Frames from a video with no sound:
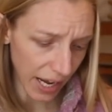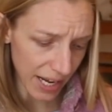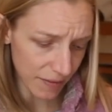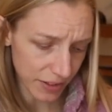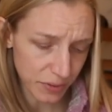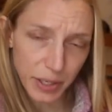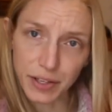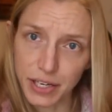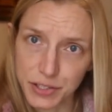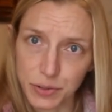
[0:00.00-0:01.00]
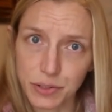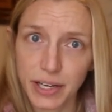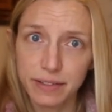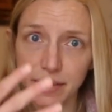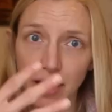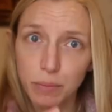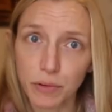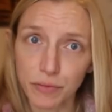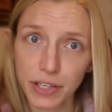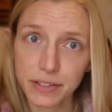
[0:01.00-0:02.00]
I have this sweater that I showed you has the
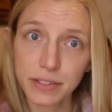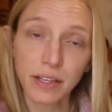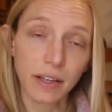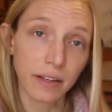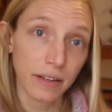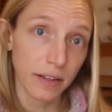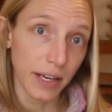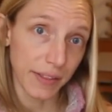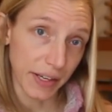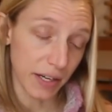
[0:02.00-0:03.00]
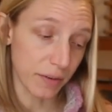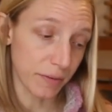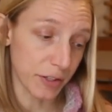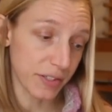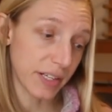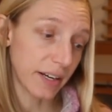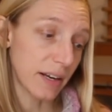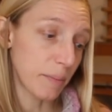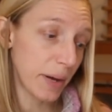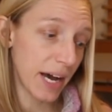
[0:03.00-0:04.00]
cable front and the kind of reverse
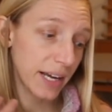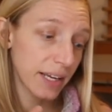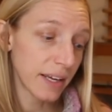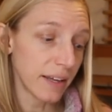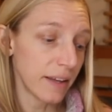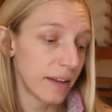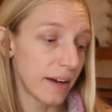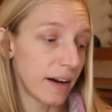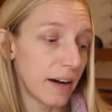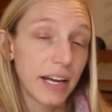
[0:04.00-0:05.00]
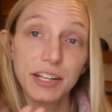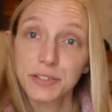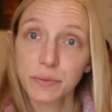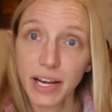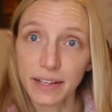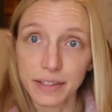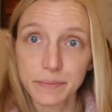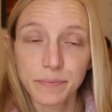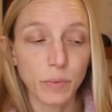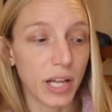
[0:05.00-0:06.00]
stockinette back, uh, and it's a
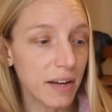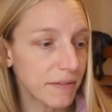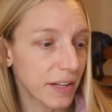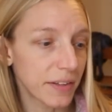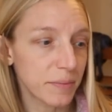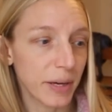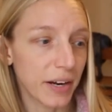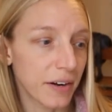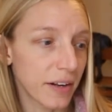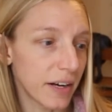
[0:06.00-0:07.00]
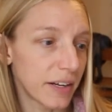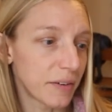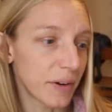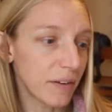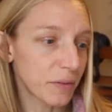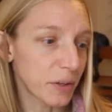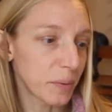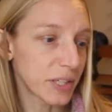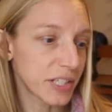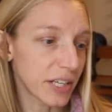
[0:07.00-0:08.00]
raglan. Well, I found this pattern on Ravelry,
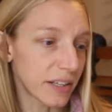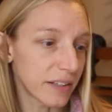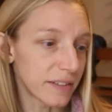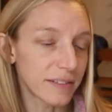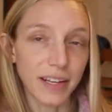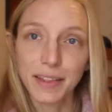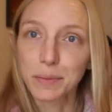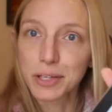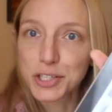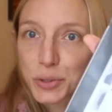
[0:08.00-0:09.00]
which is Nothing But